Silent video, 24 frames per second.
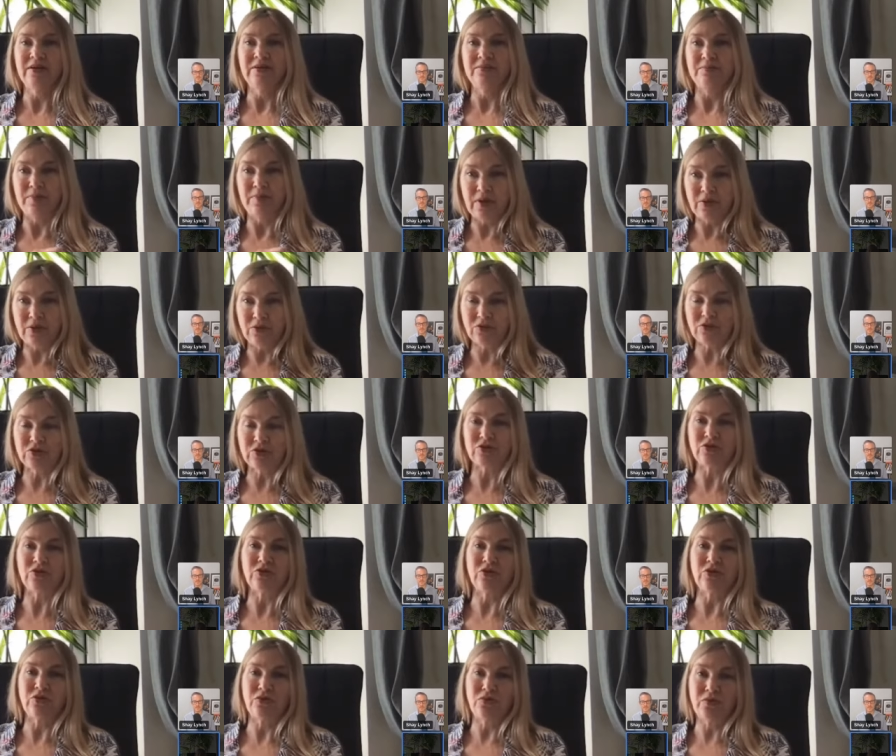because
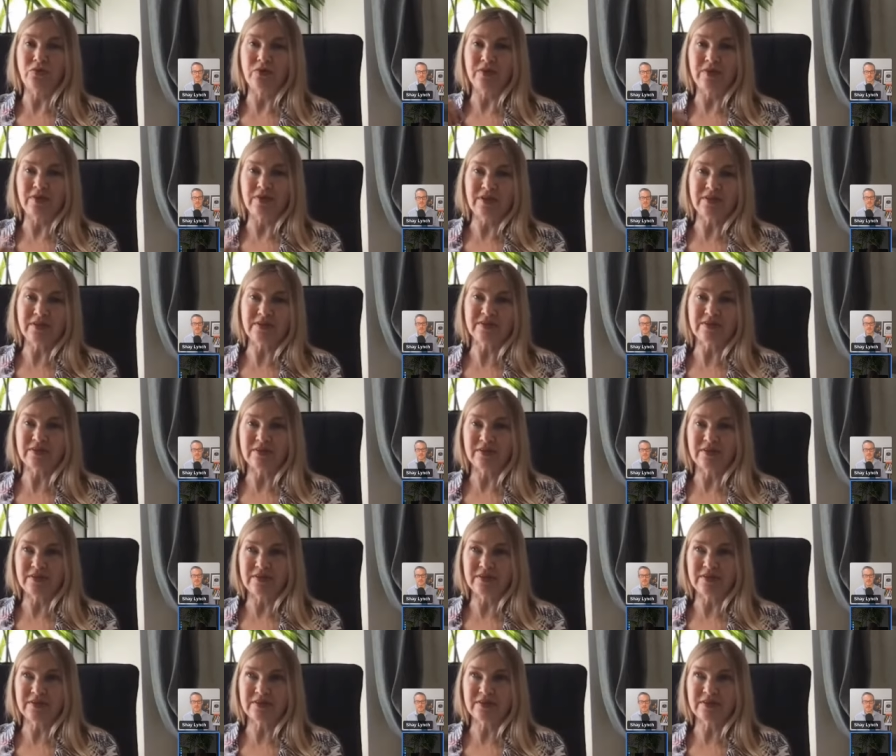with this, this
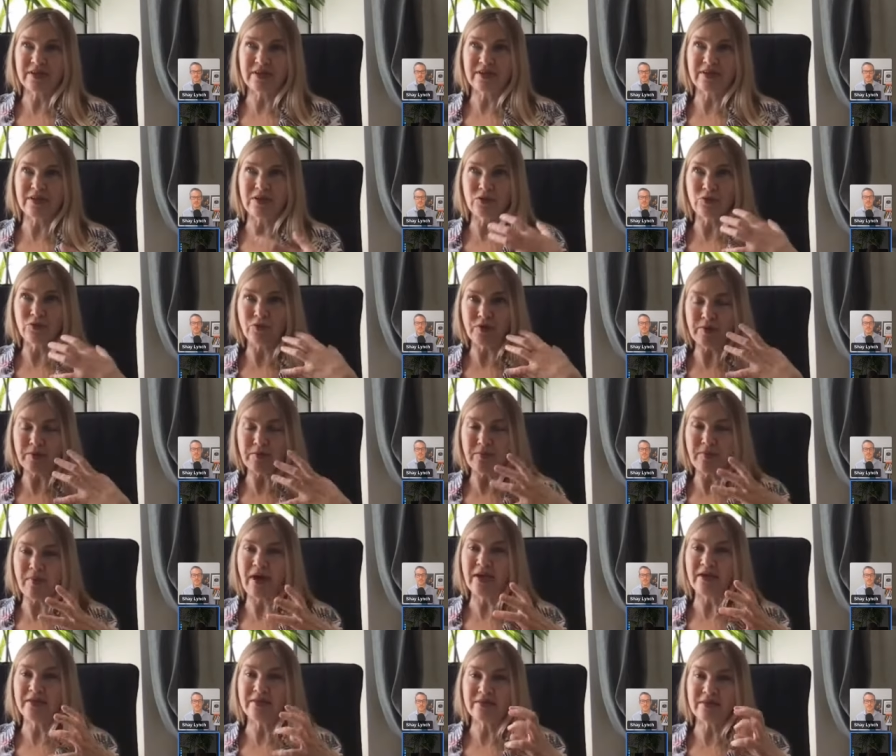is like you
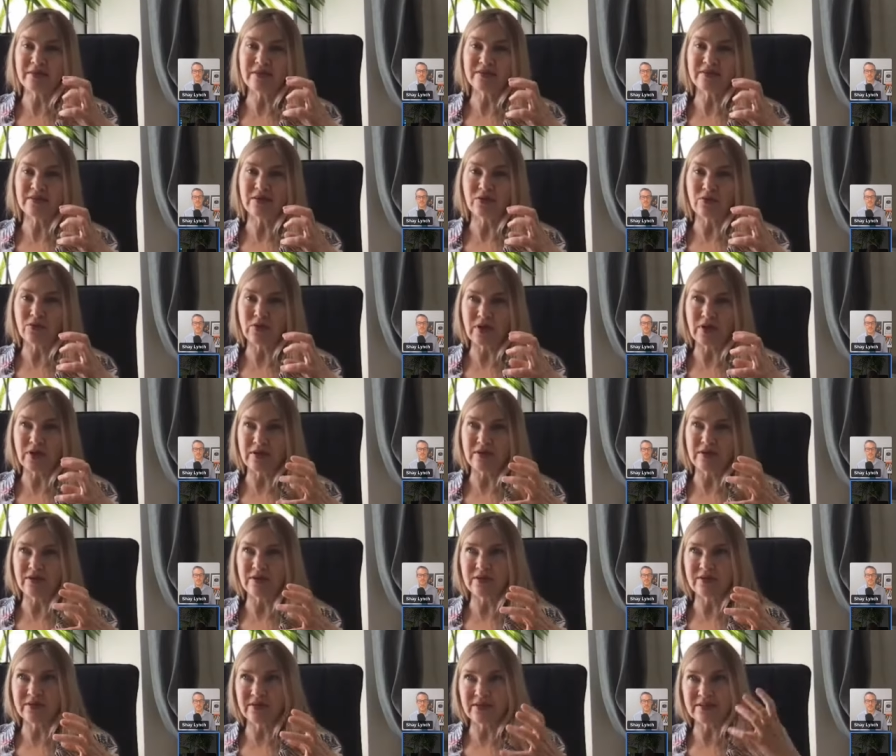remind that uh,
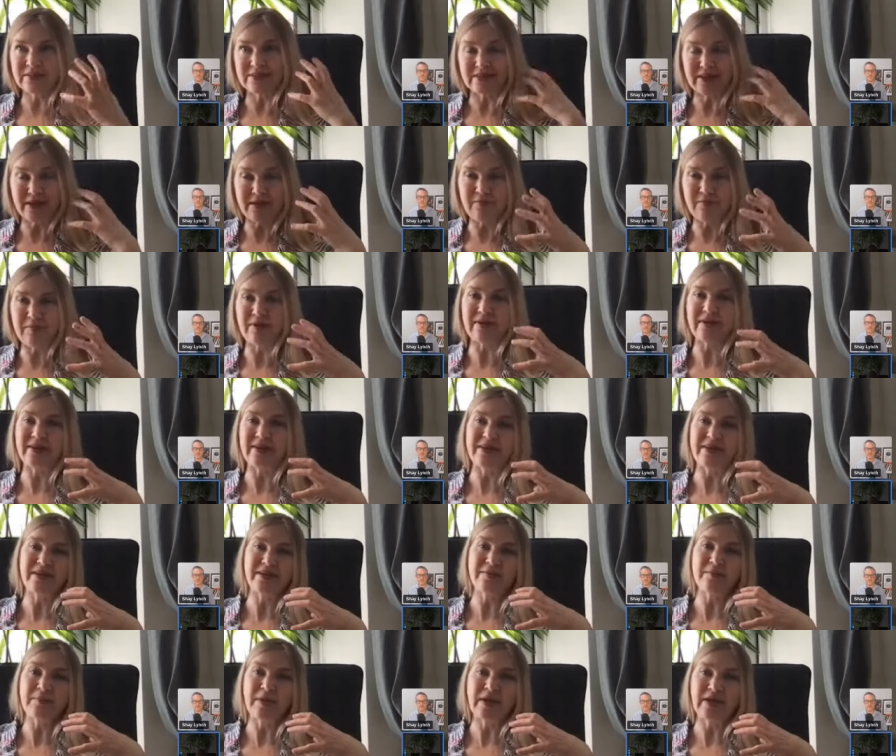that
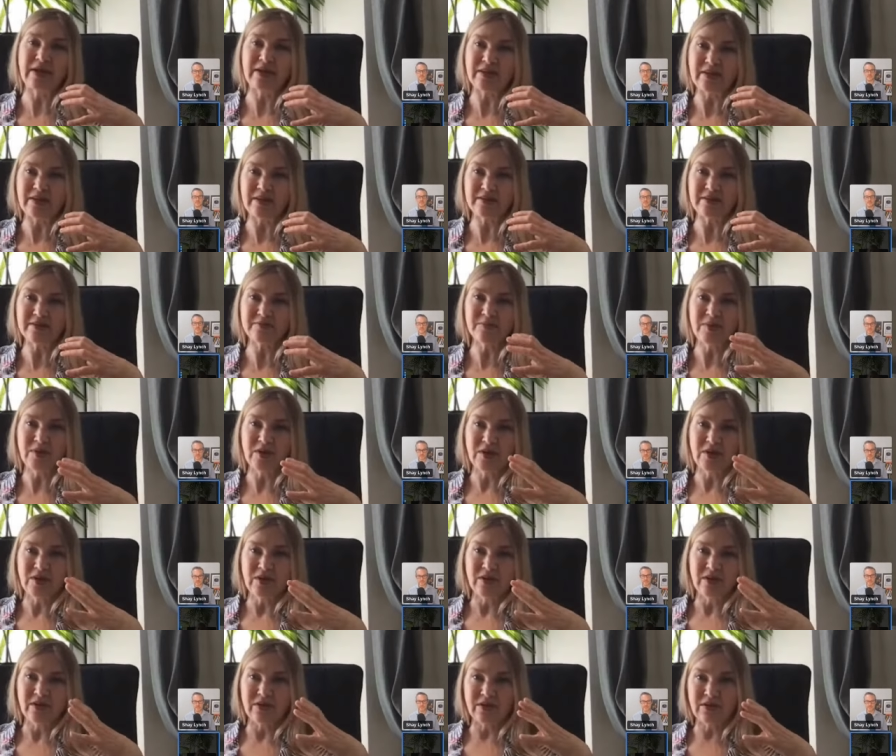cybernetic mechanism,
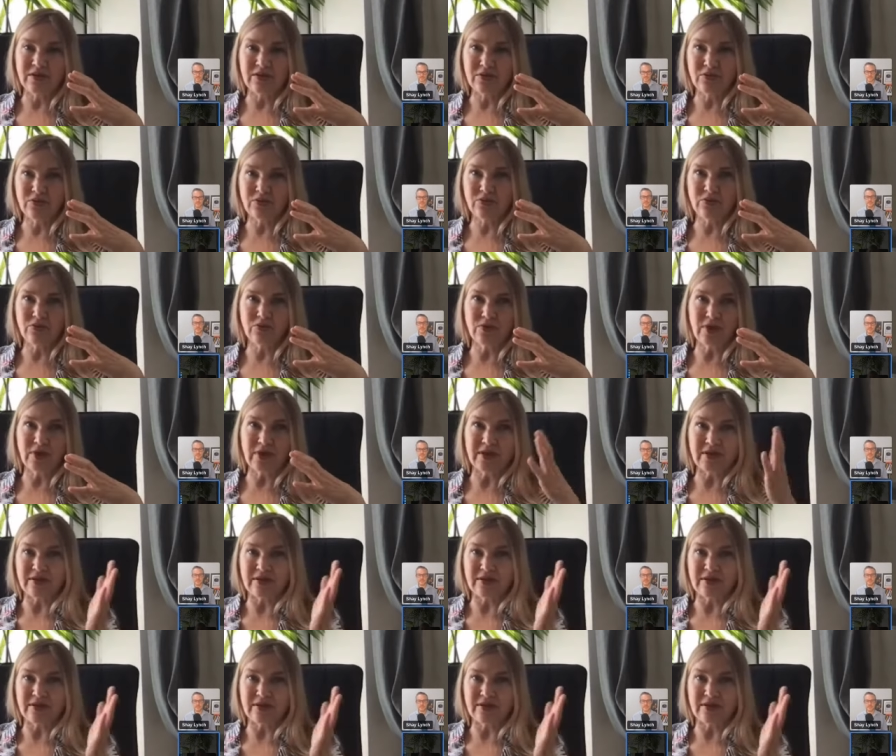you you like